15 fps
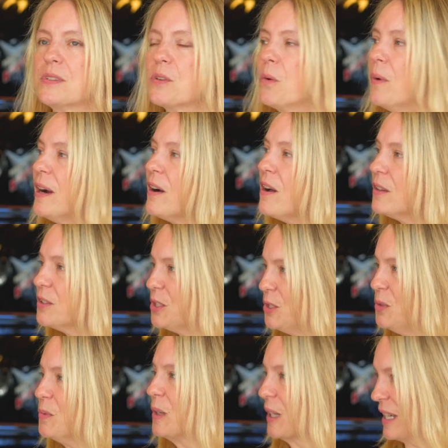So where all do
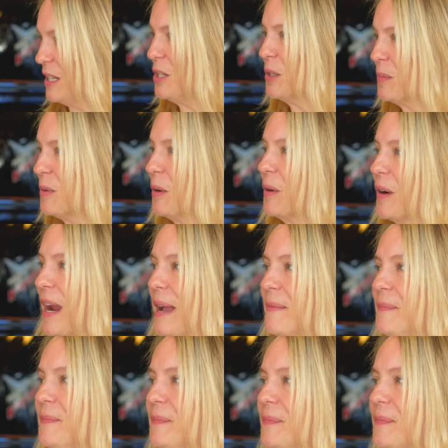you work in your program?